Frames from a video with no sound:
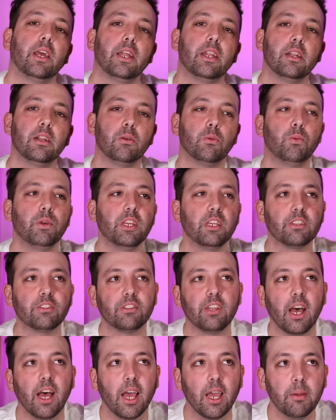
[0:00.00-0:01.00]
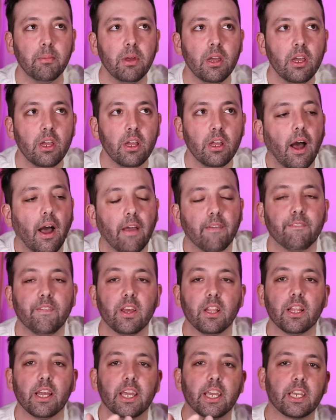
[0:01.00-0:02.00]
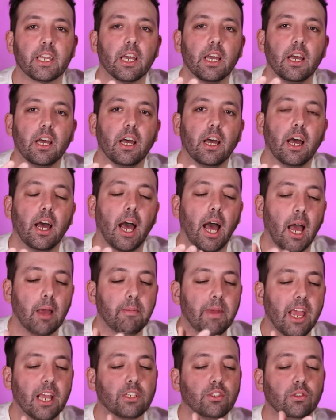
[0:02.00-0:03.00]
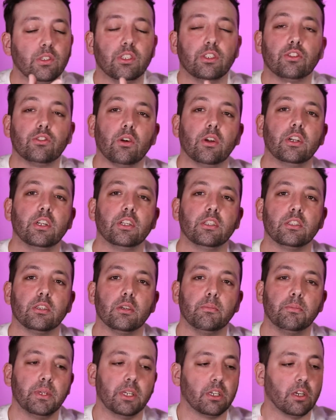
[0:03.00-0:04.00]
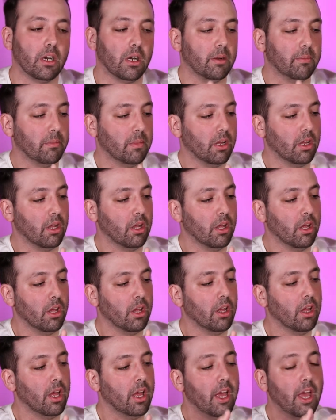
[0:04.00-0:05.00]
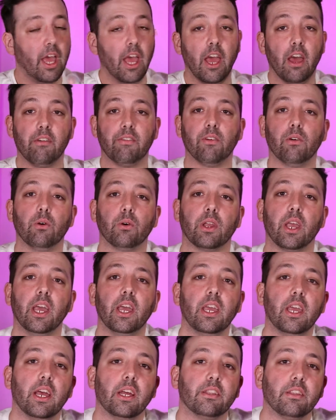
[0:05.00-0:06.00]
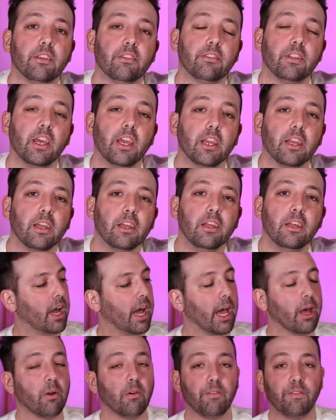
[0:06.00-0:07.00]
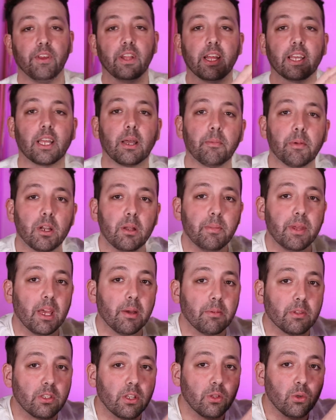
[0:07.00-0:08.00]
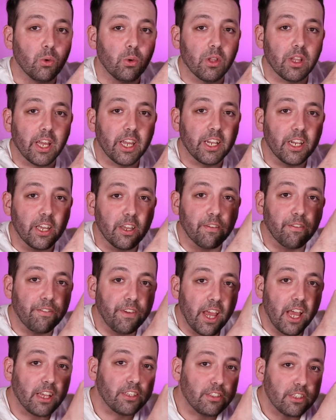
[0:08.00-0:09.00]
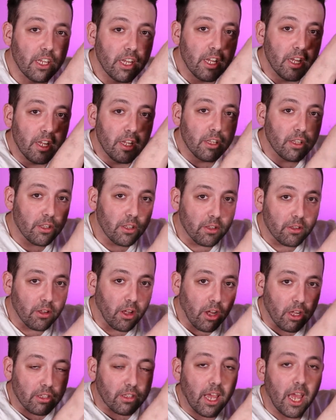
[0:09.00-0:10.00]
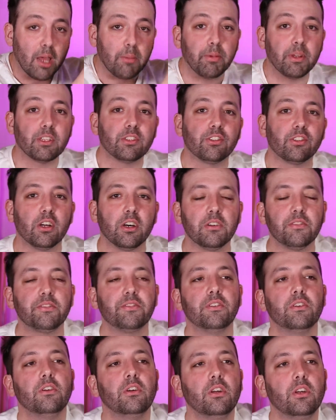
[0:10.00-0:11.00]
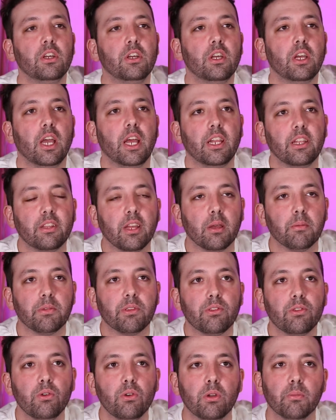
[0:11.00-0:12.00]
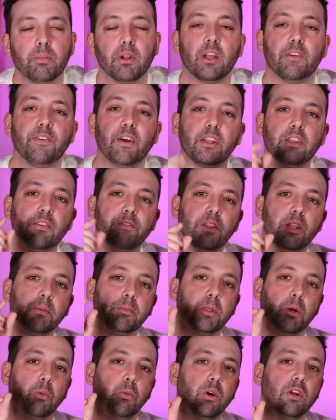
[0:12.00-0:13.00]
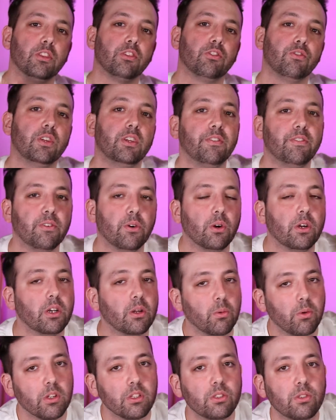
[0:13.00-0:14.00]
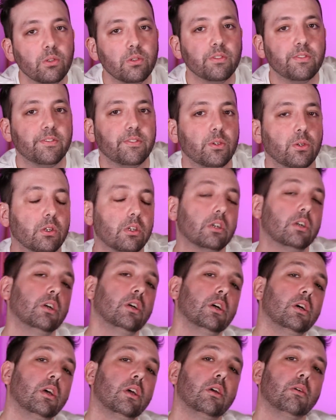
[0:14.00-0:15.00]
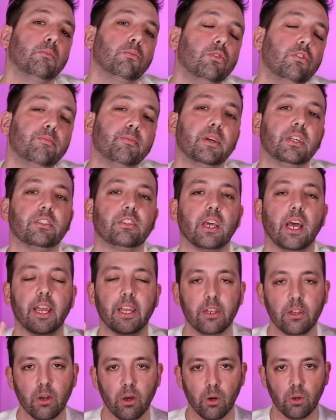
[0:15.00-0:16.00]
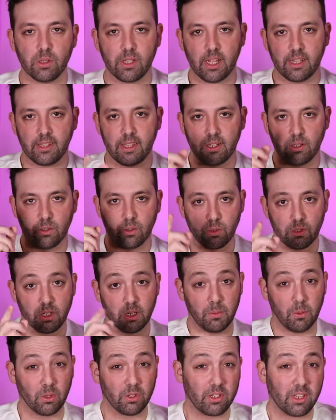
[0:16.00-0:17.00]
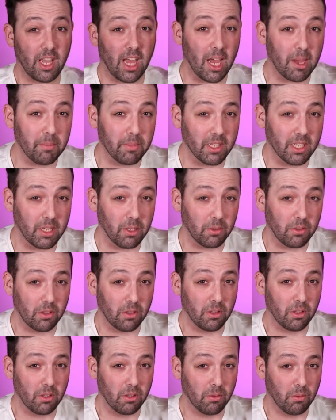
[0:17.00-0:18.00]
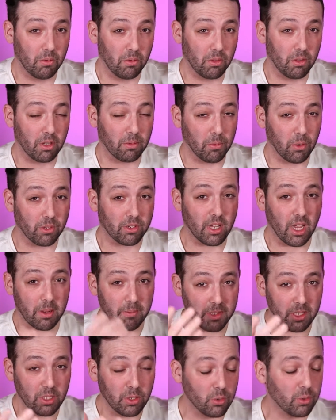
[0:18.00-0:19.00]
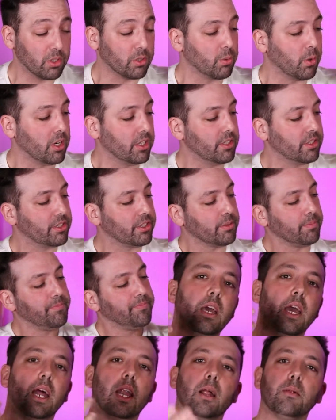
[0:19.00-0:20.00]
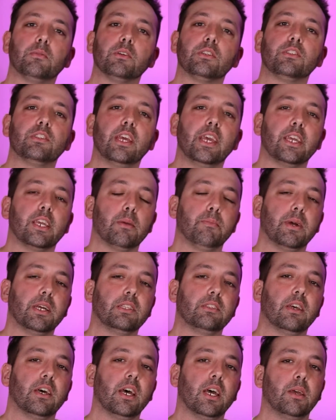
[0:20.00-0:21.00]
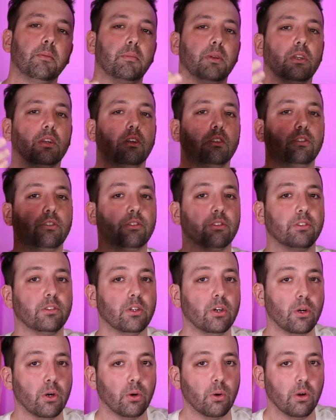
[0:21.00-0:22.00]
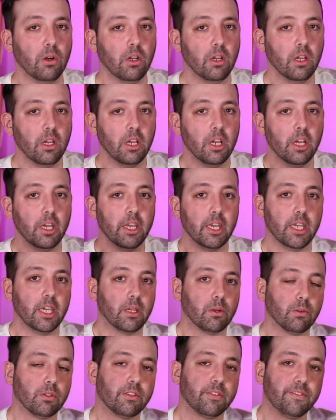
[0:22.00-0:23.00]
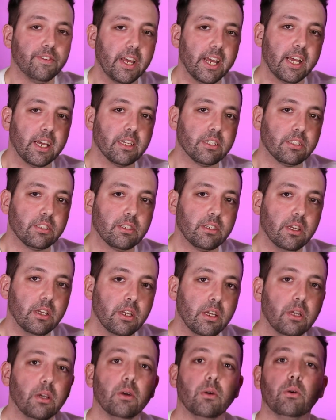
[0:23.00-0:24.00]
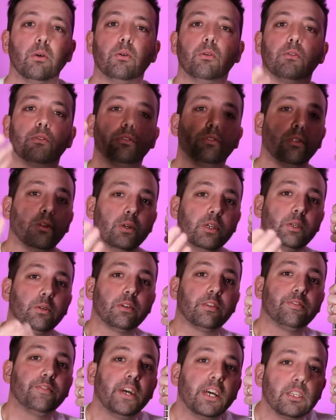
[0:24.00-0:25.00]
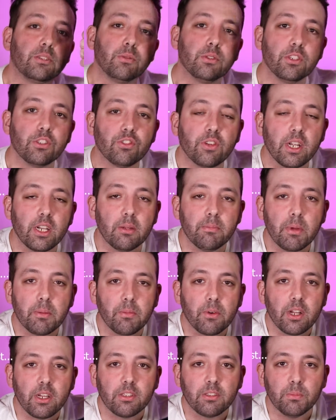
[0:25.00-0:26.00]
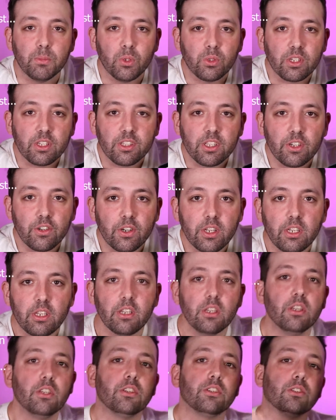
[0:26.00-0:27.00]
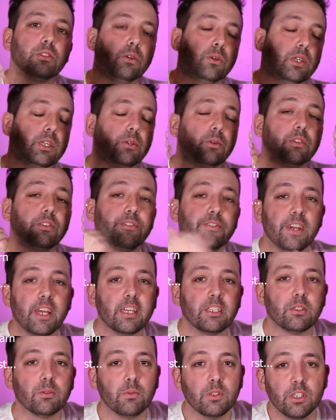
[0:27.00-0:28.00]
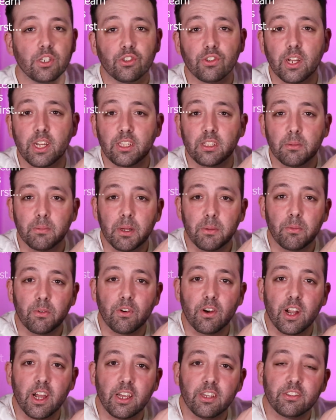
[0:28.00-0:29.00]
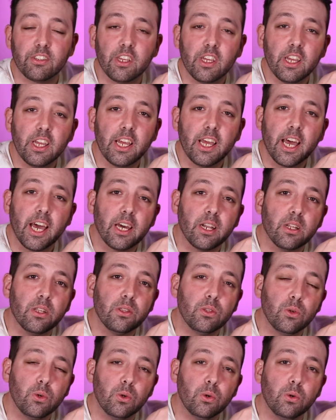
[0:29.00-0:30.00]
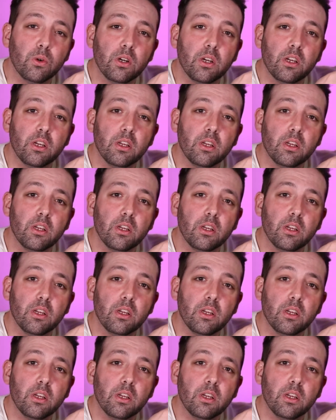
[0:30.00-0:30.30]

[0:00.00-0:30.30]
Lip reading: And in a week's time, I feel like I'm actually starting to become half okay at this thing. I don't feel like I'm going to be able to do lightning fast tapping stuff anytime soon. But if I develop the 1, 3, 4 and the 1, 2, 4 movements, I know that those are the most commonly used ones. And I'm just taking my time because slow equals fast. Slow equals fast when you're trying to memorize music theory. Slow equals fast when you're trying to memorize how to do